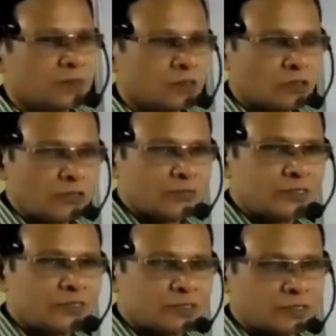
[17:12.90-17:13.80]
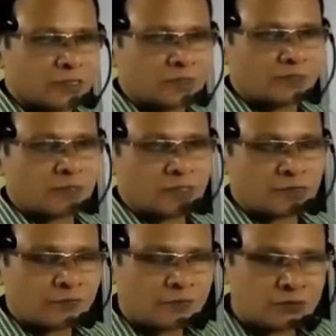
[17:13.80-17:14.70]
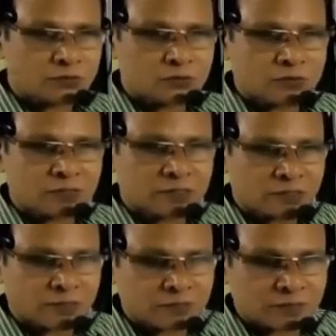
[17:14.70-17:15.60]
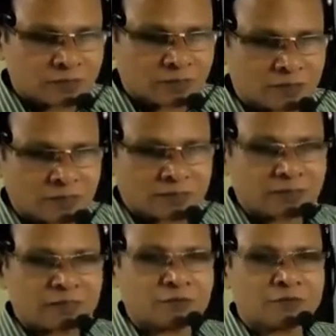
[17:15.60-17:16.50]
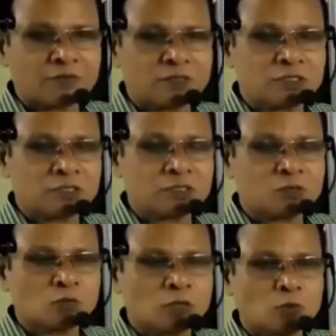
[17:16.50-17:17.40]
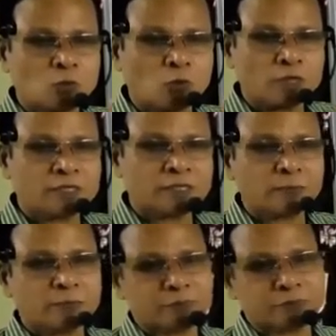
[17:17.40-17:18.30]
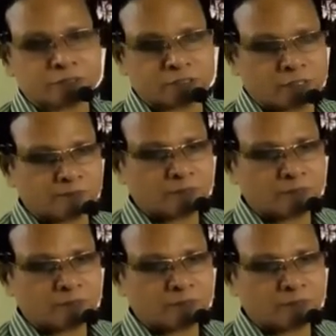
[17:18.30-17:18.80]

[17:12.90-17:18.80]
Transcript: Uni means single. It refers to a stem cell that can differentiate into only one type of cell.